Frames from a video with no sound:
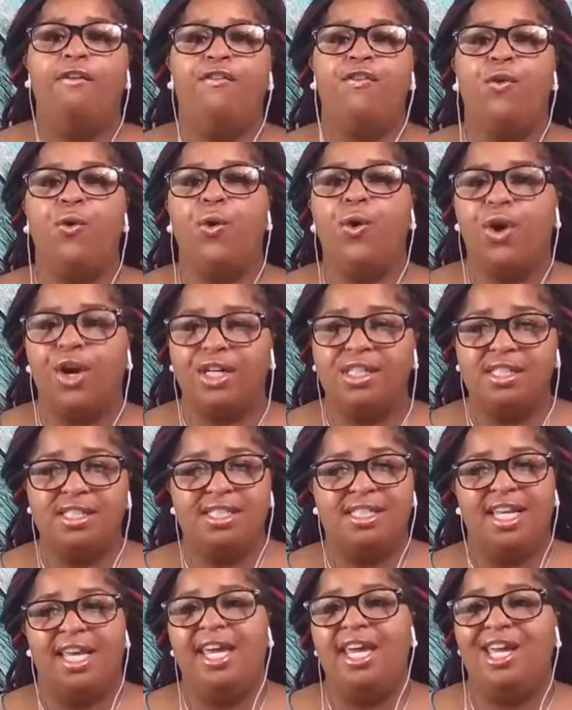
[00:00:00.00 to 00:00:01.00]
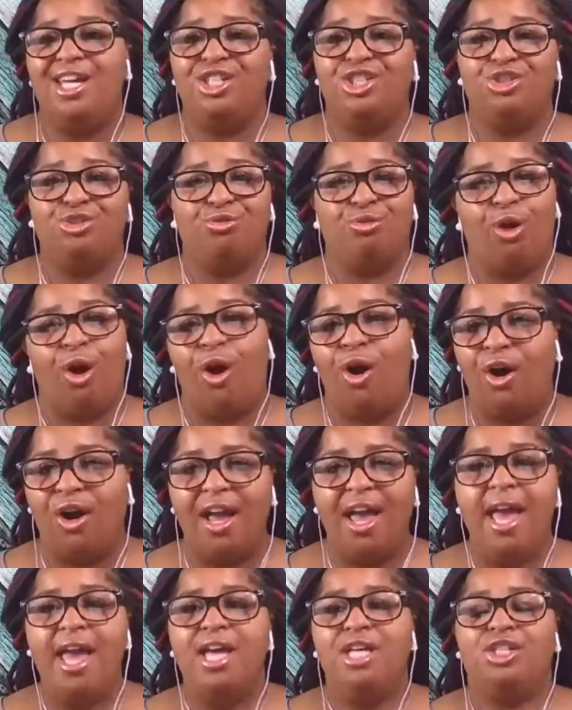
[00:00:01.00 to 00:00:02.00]
For see
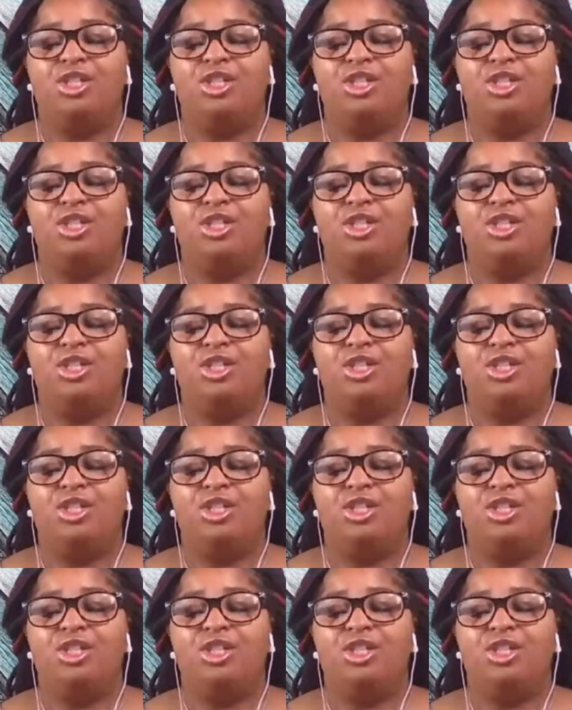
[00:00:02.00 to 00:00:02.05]
strong.